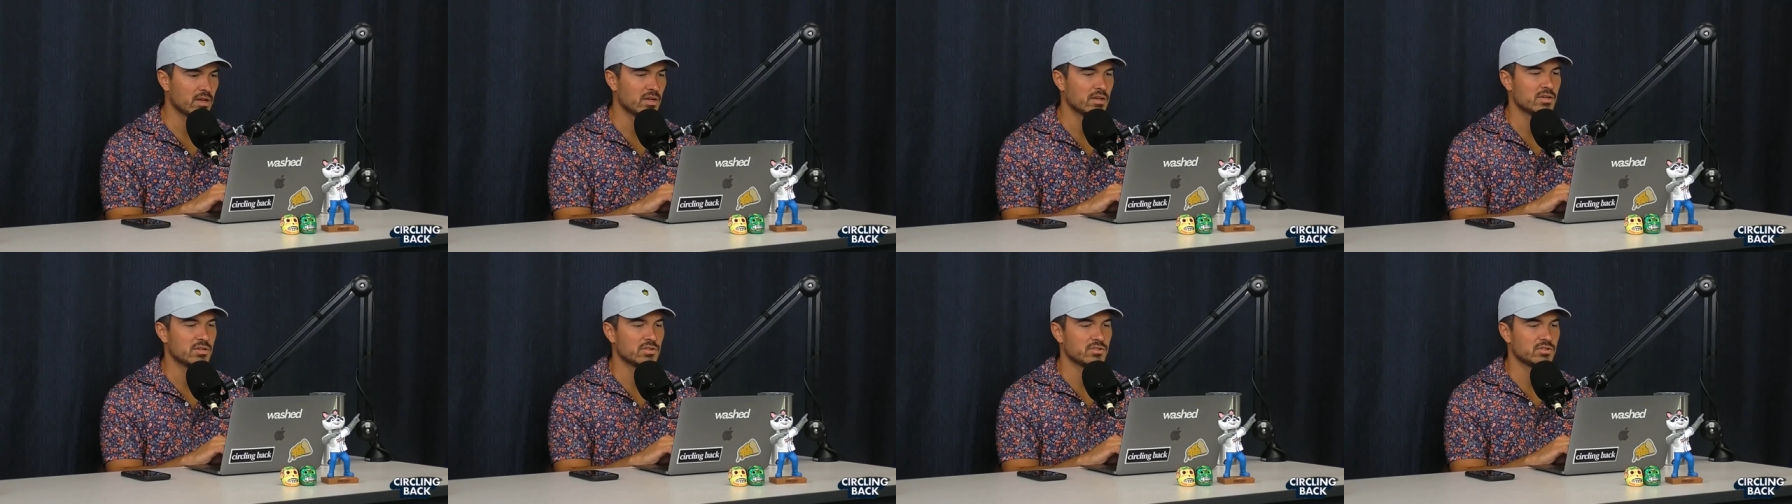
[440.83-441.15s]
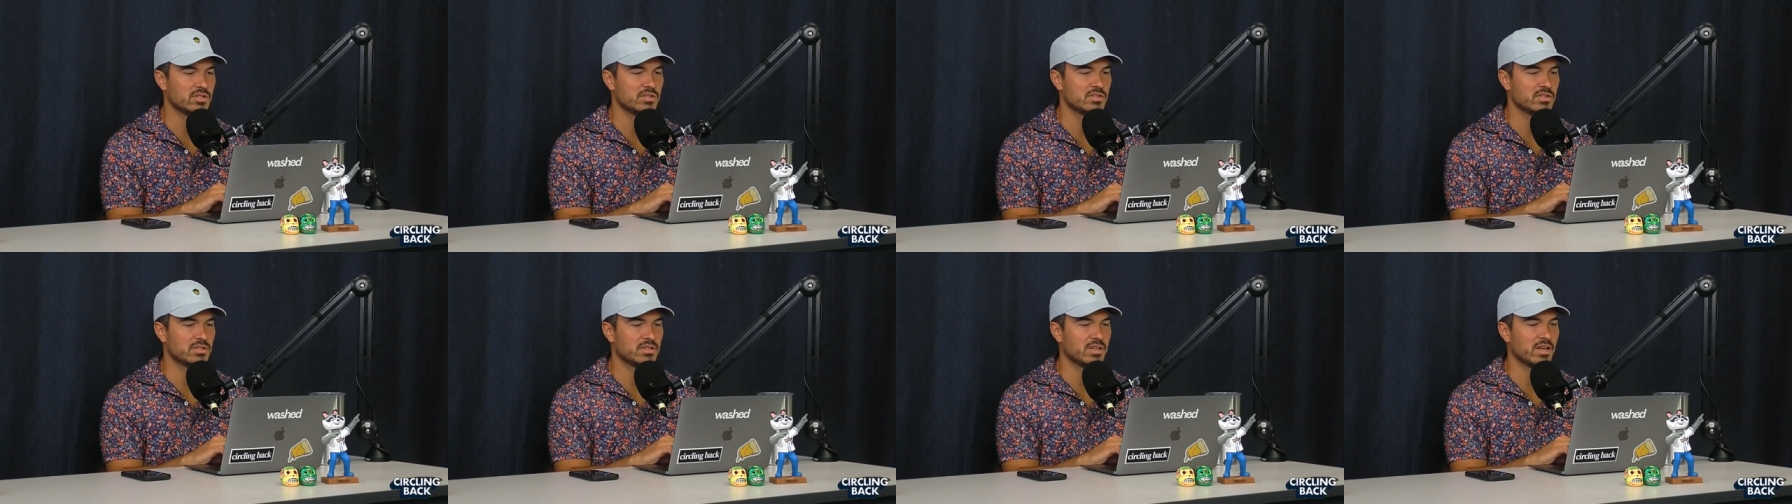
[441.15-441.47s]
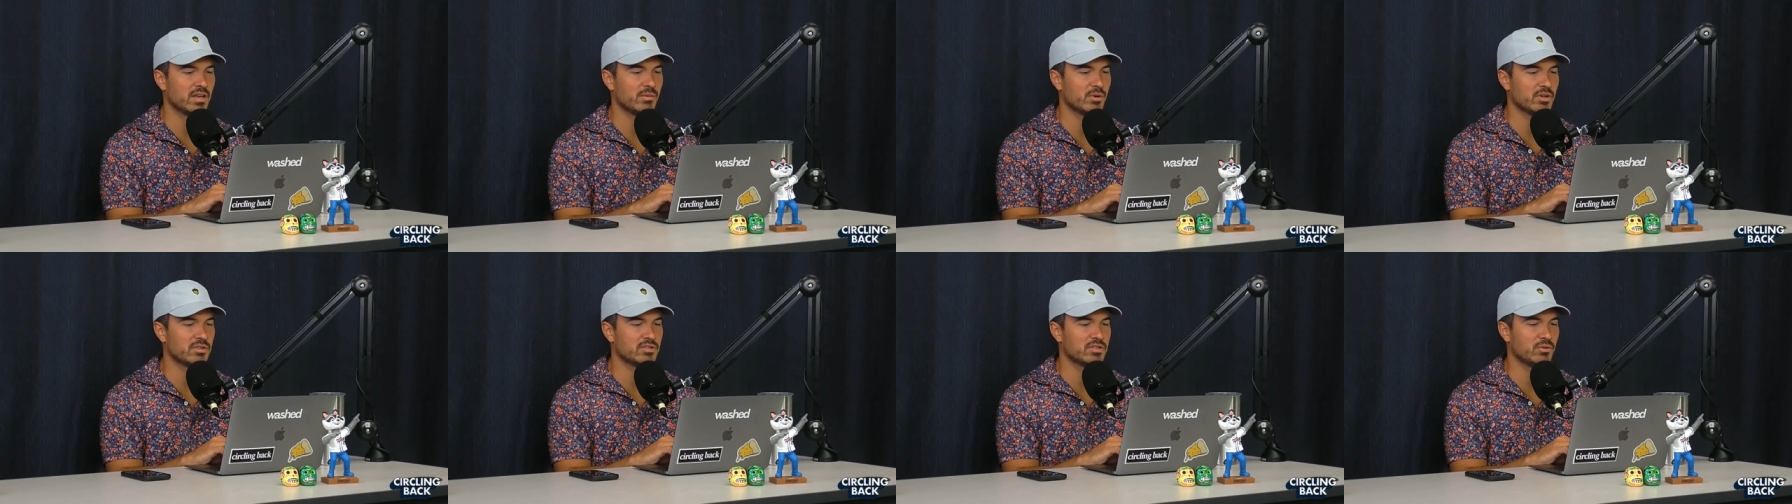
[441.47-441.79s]
She's a
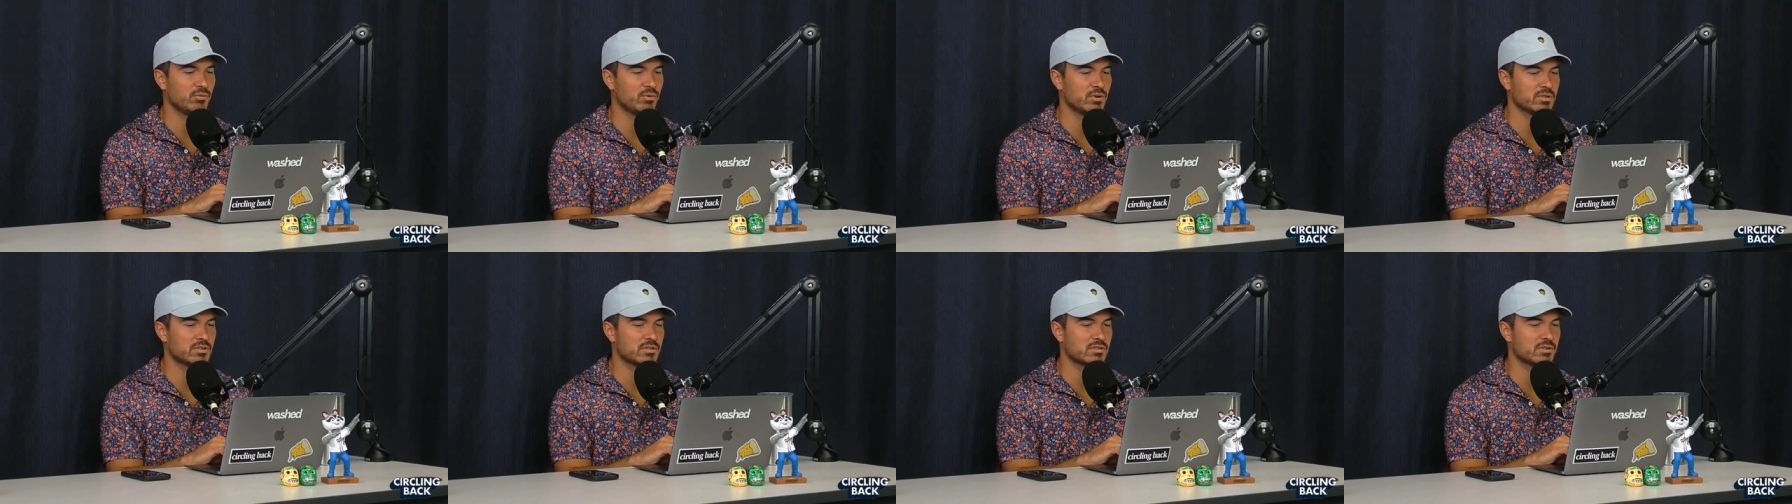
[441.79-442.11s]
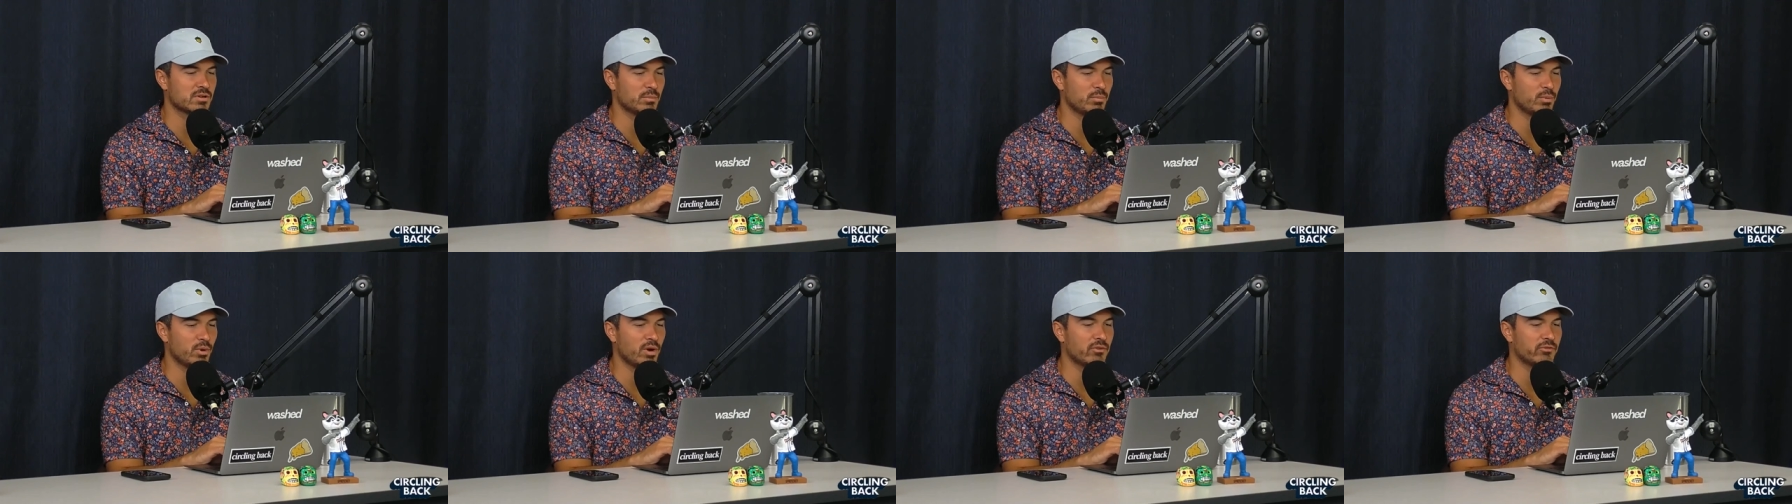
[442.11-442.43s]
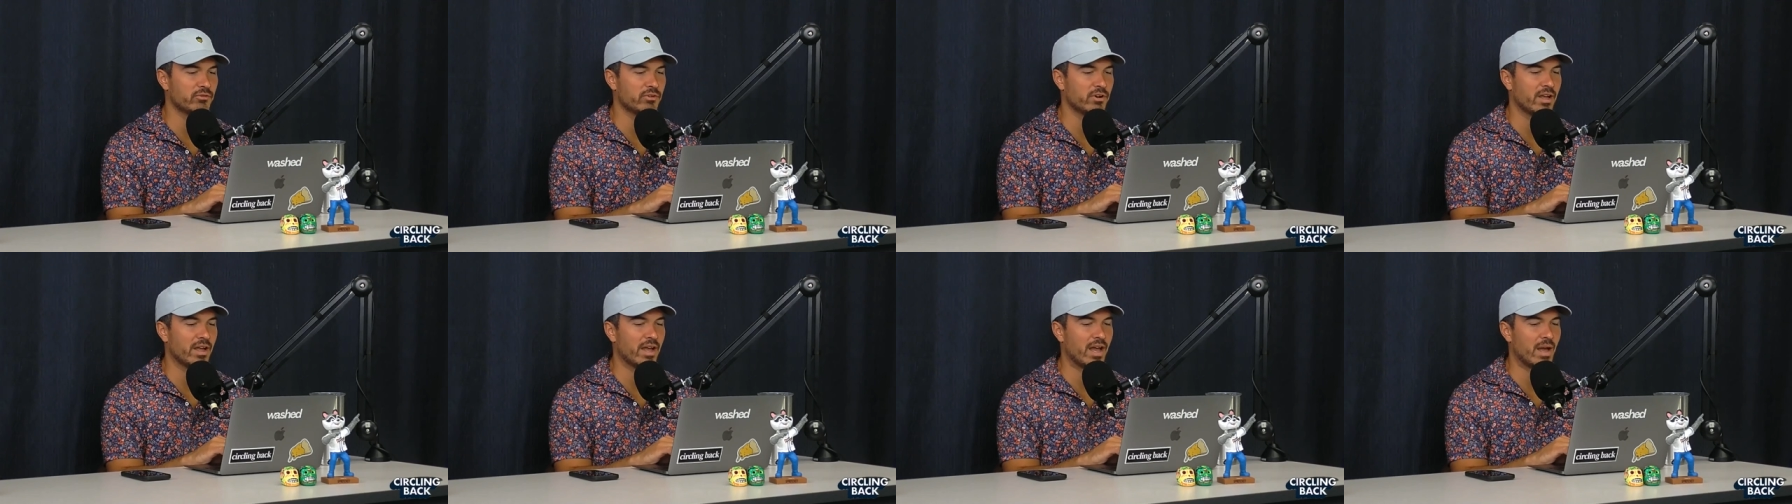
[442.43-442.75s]
ten, but she wishes her
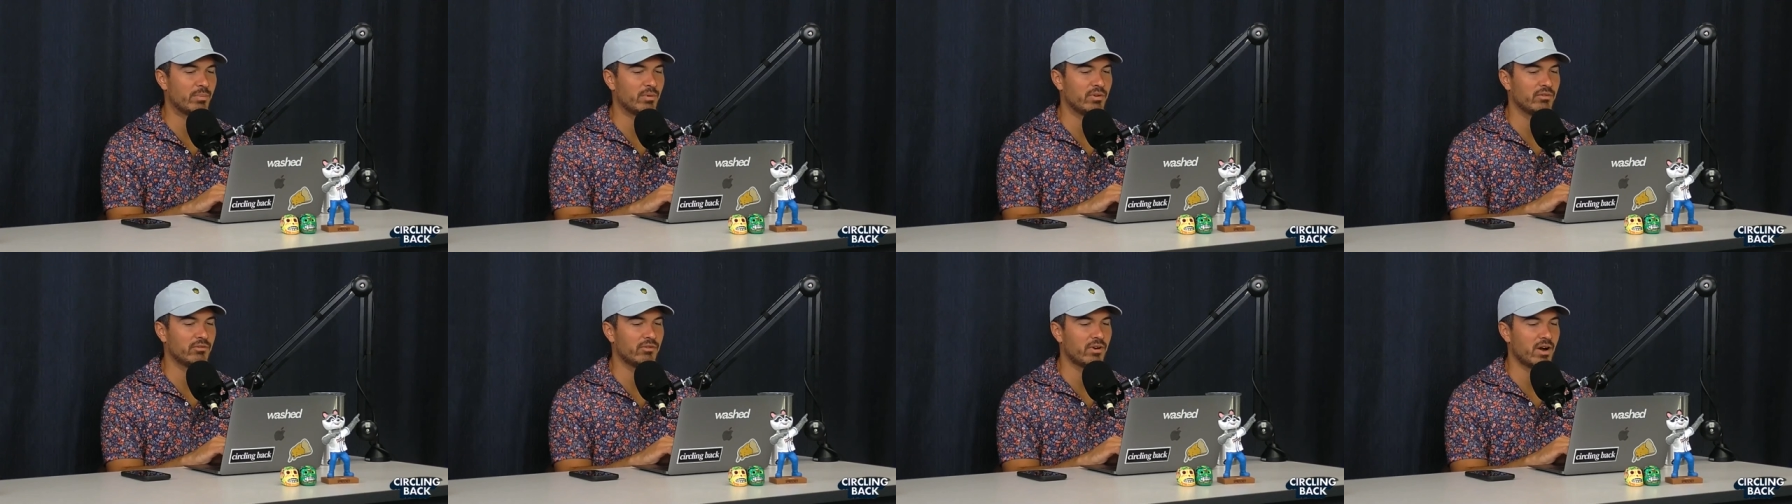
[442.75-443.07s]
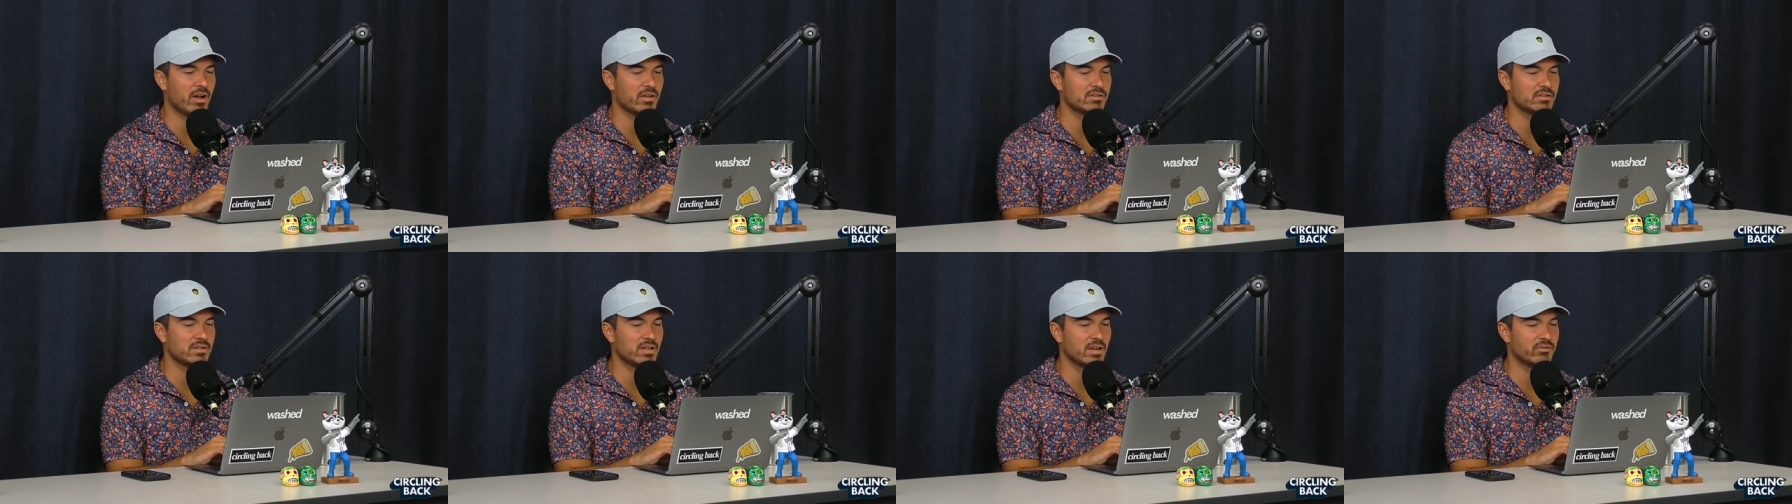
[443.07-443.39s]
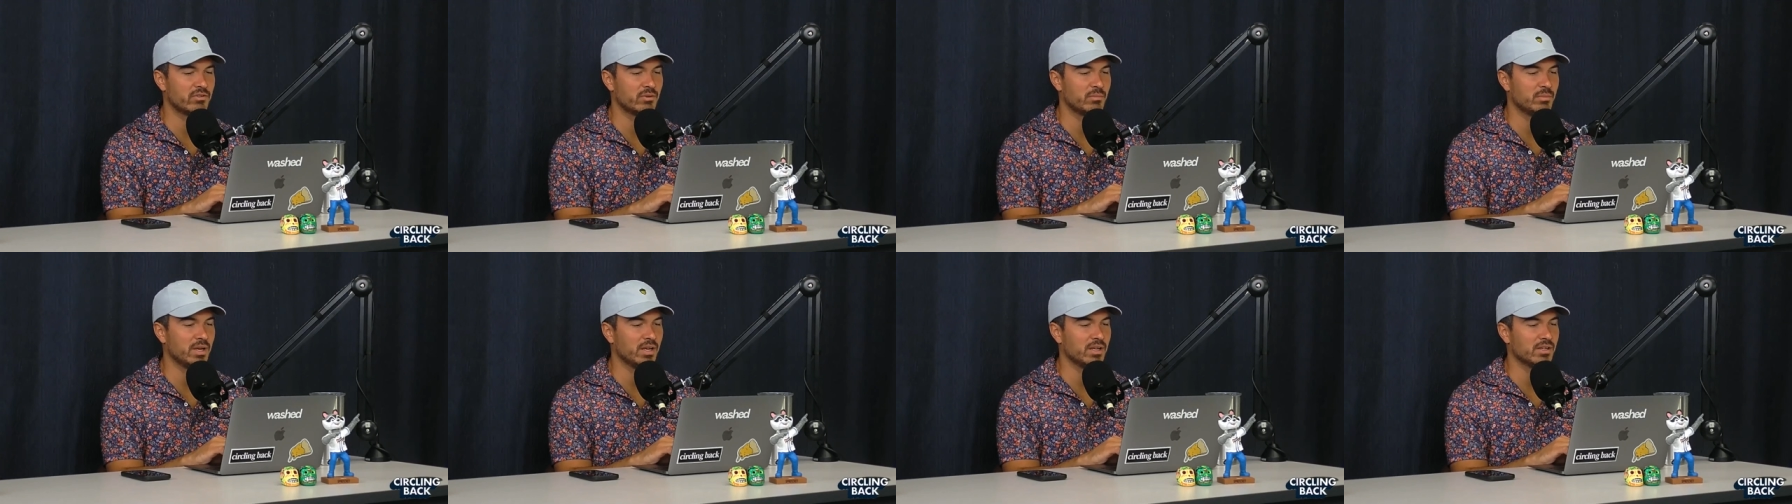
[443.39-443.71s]
boyfriend a happy Father's Day
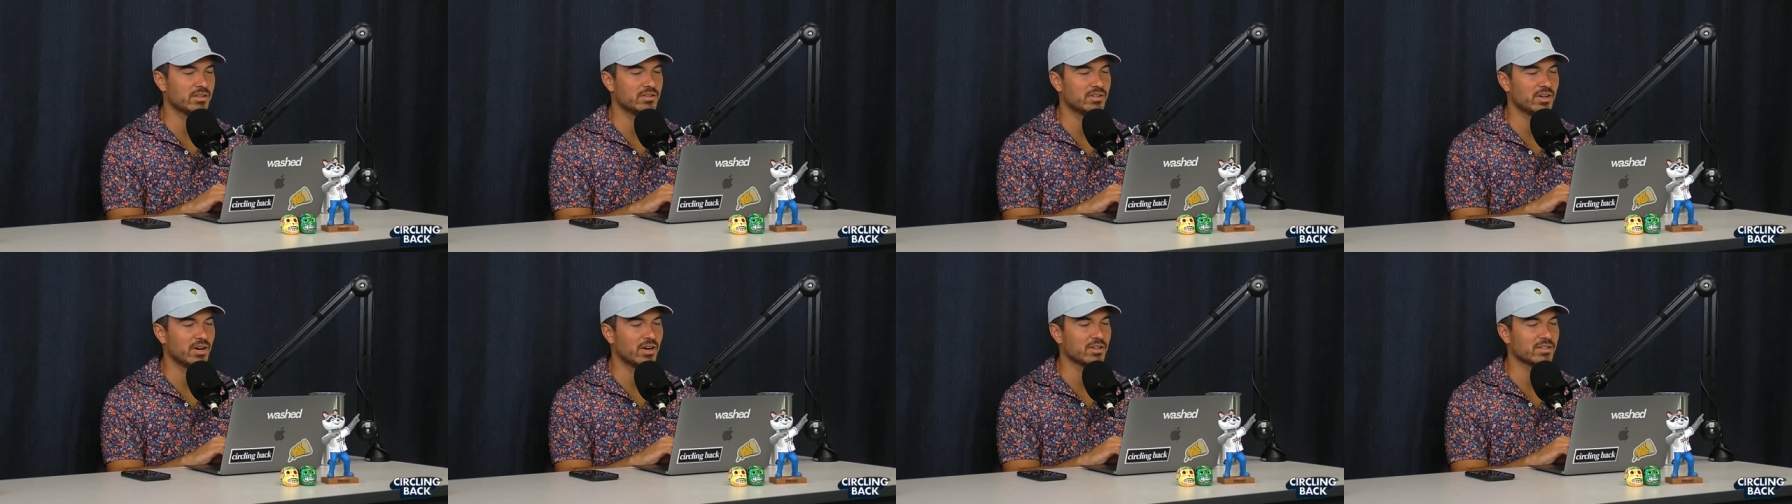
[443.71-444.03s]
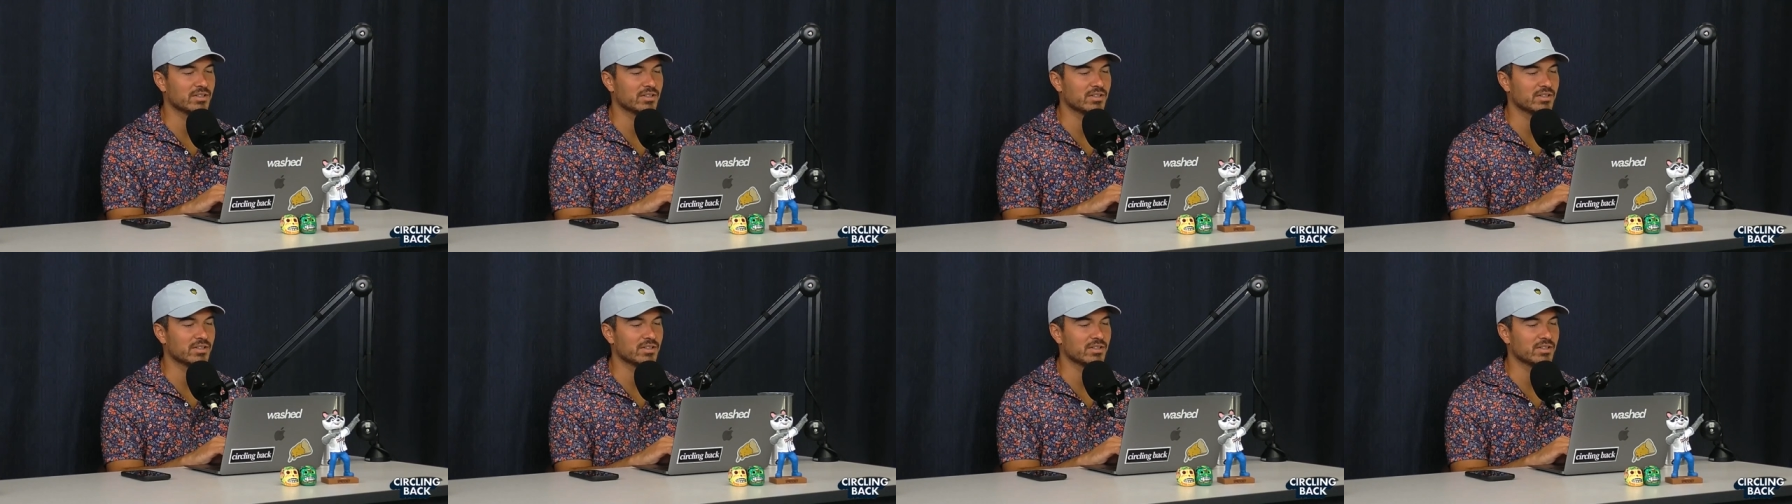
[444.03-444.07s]
for being a dog